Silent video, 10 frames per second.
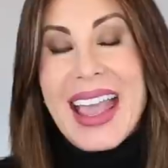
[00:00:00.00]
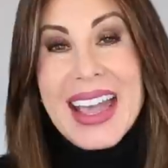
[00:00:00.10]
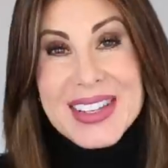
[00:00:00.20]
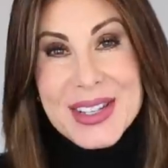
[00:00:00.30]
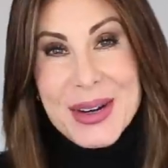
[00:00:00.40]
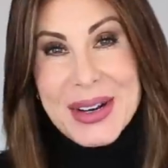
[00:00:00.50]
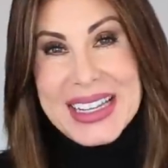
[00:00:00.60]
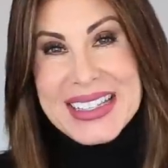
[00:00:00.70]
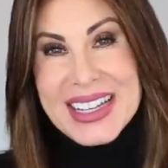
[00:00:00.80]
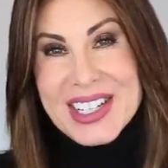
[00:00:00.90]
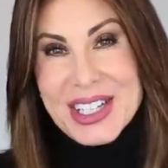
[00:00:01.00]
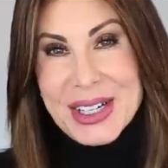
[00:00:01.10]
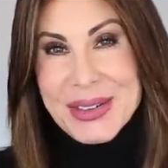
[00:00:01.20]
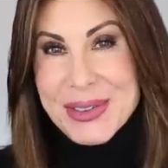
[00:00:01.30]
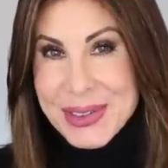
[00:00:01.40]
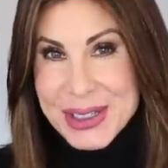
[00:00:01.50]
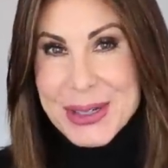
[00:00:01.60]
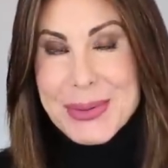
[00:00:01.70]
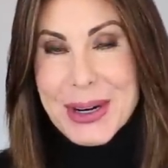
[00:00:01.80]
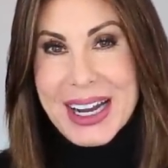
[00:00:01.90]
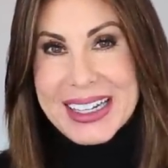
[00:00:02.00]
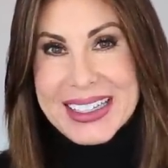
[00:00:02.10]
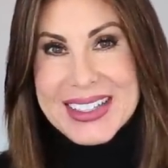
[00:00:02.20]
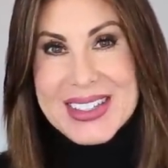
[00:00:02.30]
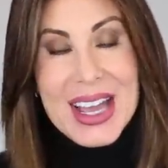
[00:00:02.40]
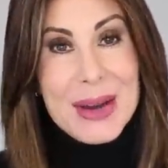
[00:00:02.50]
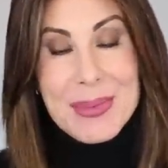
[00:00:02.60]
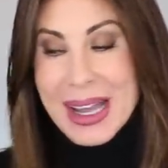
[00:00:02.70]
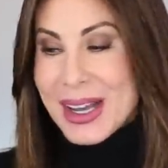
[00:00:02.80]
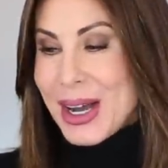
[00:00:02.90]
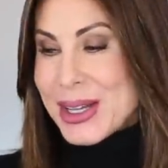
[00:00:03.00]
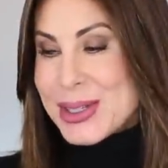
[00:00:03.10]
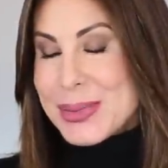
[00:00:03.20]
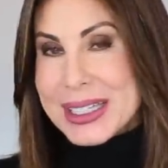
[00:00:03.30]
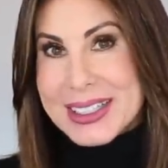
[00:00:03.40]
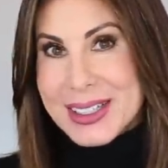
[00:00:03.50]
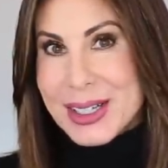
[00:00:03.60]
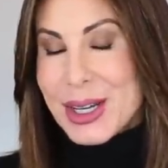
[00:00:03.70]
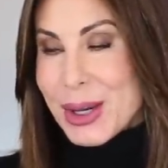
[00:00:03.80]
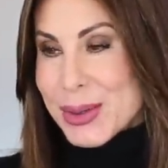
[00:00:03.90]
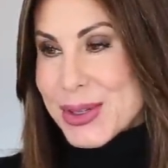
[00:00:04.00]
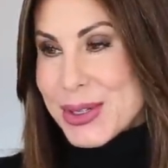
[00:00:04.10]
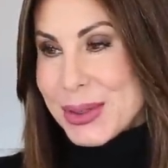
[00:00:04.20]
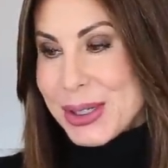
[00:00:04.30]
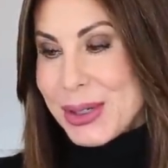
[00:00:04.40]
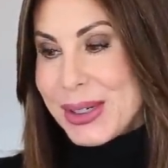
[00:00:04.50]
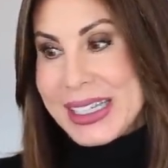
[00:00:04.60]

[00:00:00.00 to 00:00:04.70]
As always, I share a few products that my husband goes through.